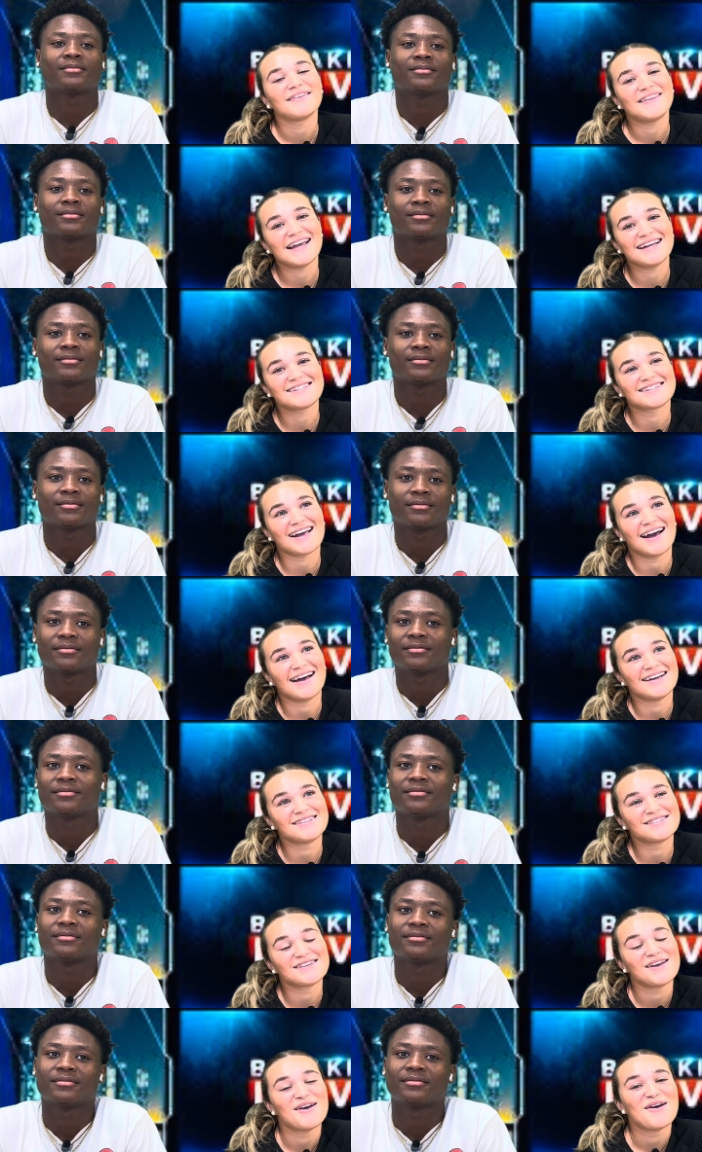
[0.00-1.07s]
Speaker 1: Thanks,
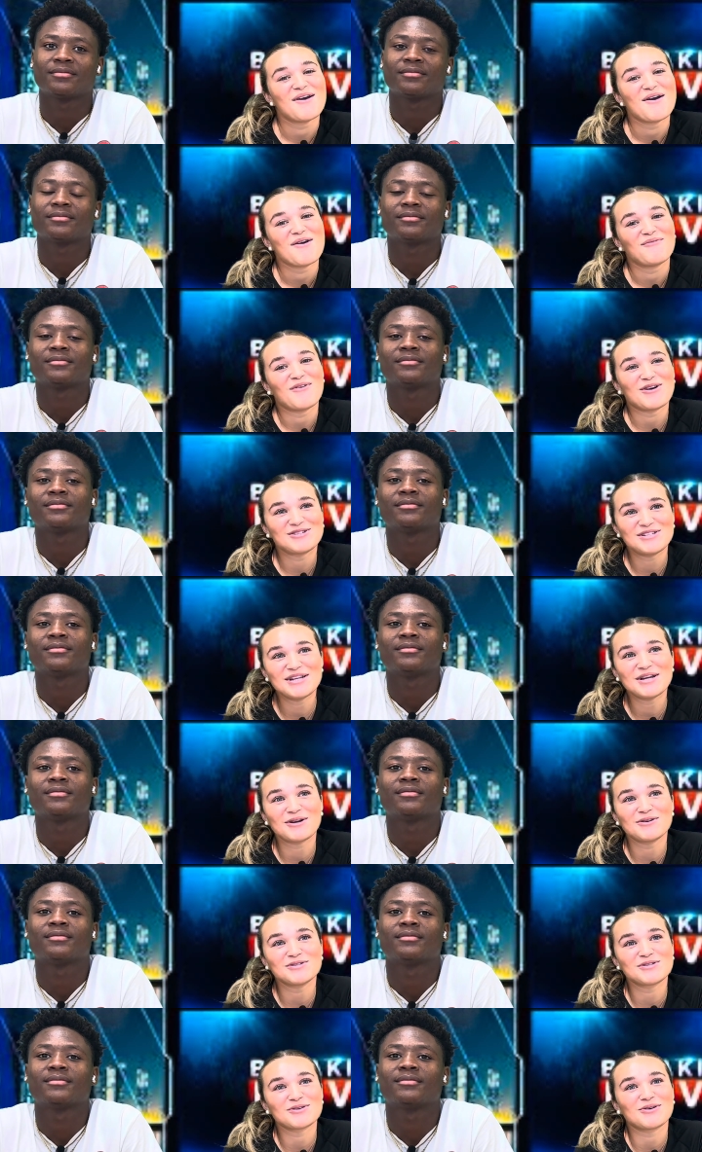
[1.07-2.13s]
guys. Varsity
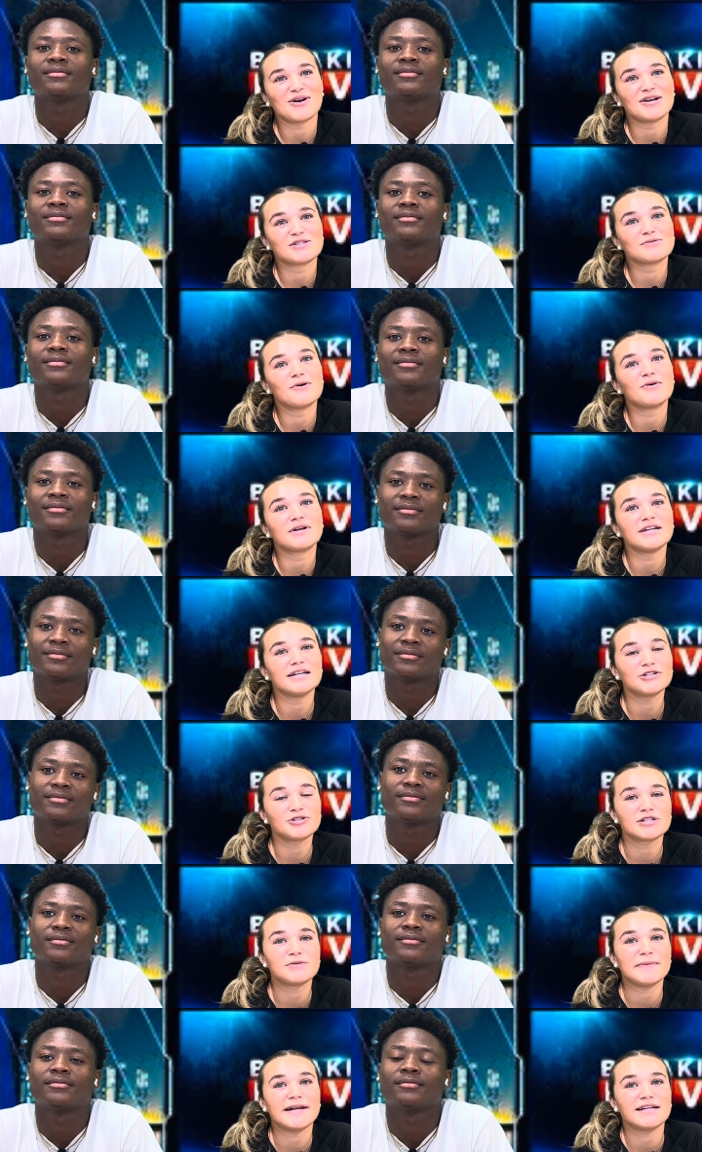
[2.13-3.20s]
Girls Lacrosse will hold an
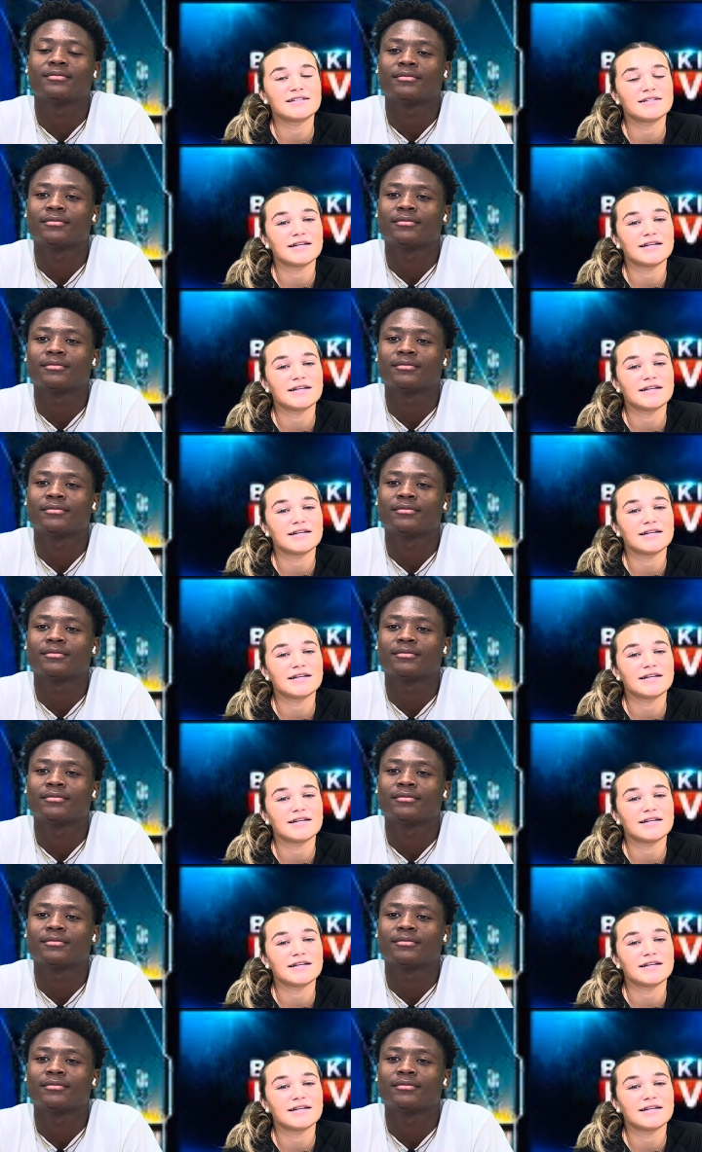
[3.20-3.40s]
interest meeting